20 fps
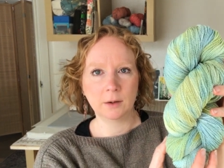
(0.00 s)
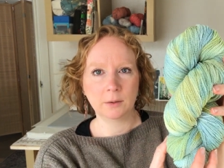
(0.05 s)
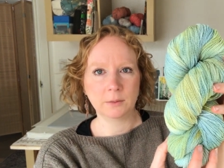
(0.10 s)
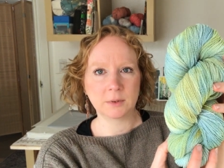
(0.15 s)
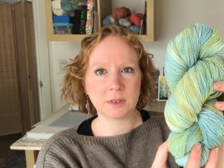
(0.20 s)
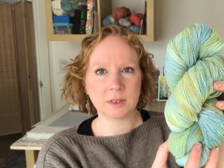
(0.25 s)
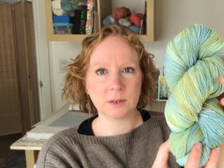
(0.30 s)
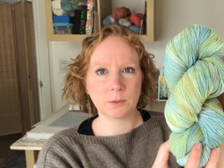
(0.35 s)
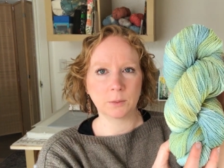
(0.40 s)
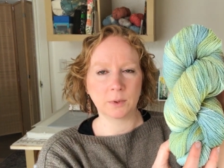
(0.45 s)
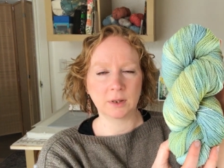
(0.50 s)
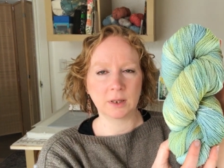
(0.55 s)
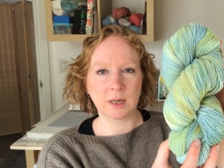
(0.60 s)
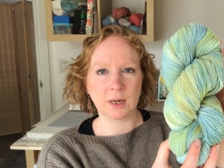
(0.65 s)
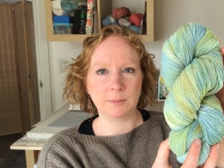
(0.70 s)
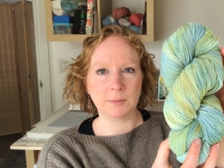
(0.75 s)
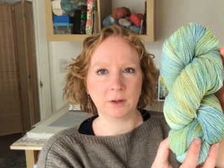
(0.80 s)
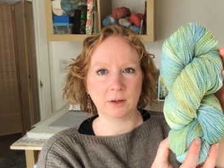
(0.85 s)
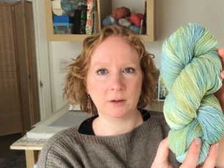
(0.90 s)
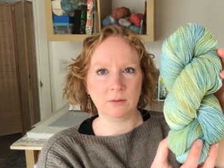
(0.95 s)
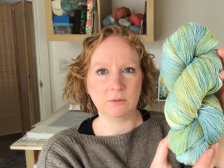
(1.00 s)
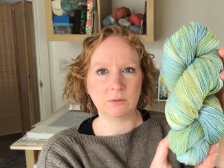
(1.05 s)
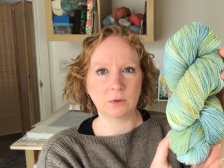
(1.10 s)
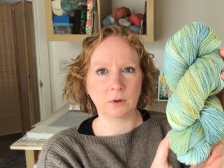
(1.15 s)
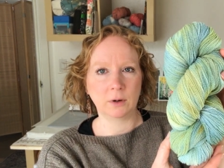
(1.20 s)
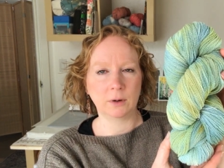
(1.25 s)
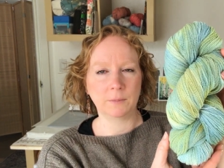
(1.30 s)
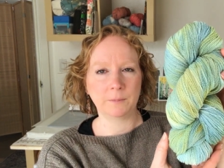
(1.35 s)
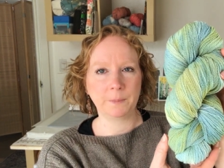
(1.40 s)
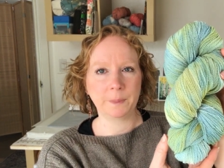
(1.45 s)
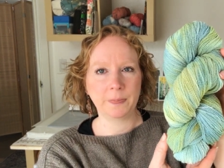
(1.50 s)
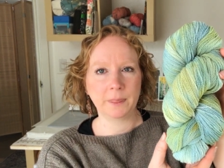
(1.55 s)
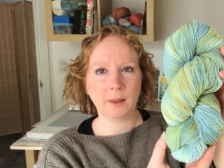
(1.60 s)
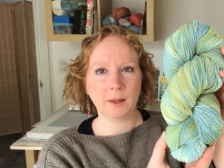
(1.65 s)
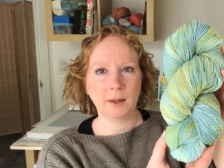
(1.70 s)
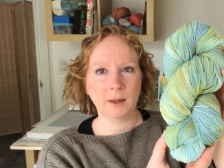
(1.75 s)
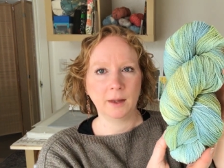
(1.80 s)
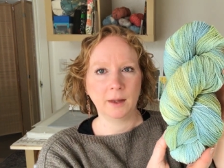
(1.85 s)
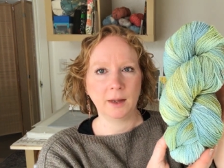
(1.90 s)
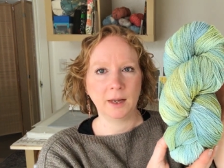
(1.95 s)
what's the word that I'm looking for?
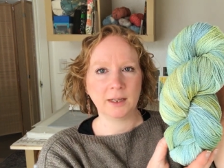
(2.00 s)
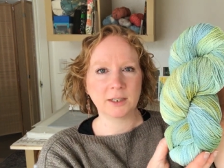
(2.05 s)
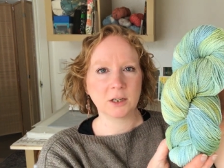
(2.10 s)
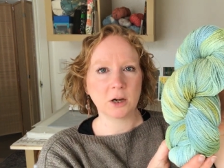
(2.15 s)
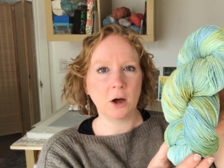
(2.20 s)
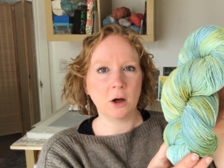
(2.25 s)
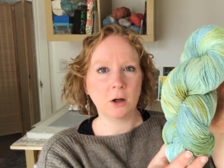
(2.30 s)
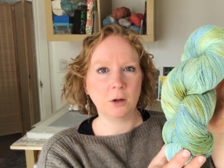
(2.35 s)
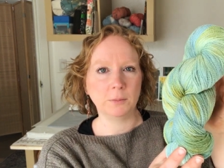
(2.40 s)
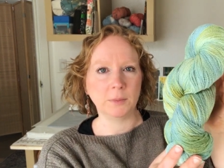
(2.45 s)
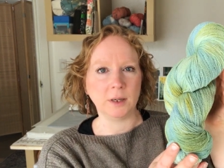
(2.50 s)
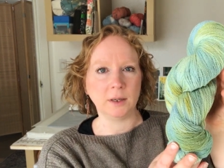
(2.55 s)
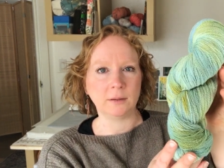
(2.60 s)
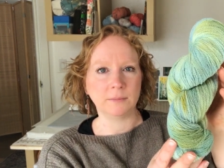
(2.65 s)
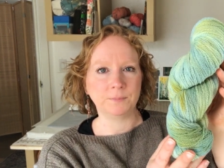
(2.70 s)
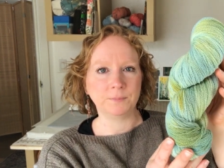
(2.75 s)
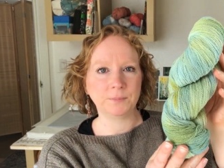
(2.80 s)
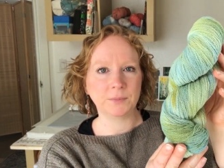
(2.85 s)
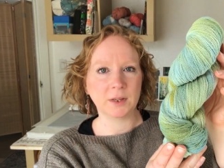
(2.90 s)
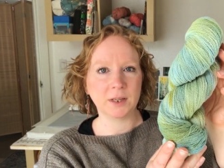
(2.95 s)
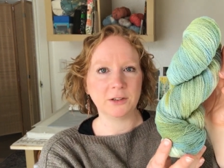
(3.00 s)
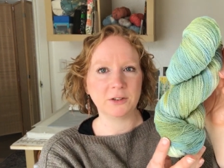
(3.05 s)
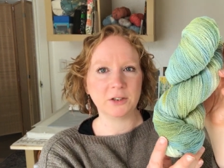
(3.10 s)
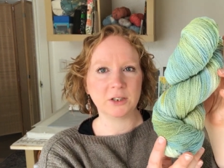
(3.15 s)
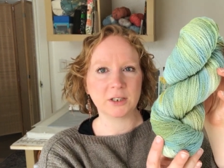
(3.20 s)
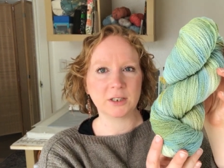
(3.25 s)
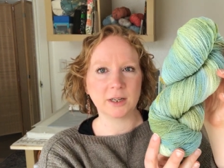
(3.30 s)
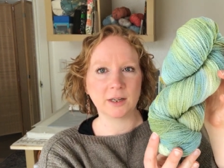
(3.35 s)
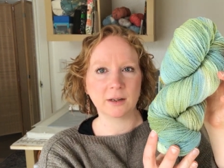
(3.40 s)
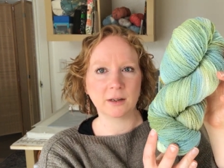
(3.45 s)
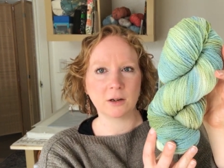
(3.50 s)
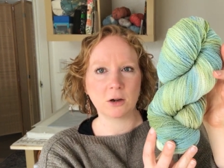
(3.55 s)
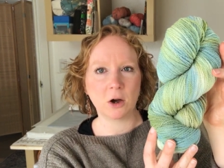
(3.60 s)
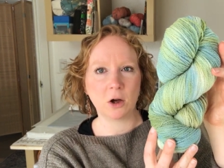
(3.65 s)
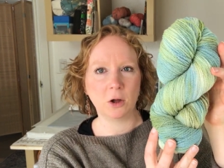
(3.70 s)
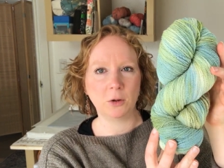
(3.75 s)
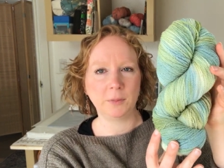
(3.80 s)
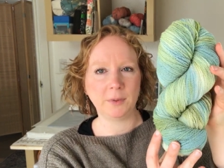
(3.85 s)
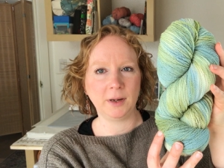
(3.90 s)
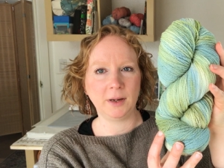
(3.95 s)
It's calming. It's just like a
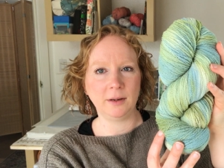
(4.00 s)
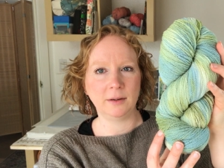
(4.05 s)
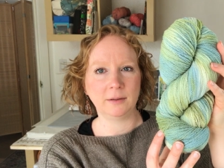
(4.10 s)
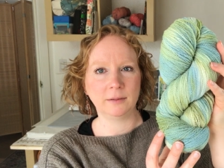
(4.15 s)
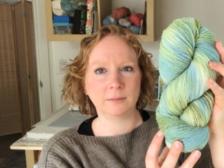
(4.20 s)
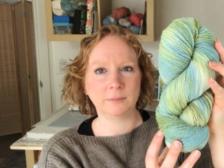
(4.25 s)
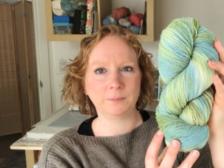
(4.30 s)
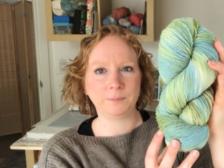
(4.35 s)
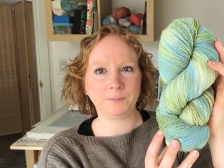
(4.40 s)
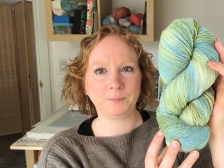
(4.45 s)
calming,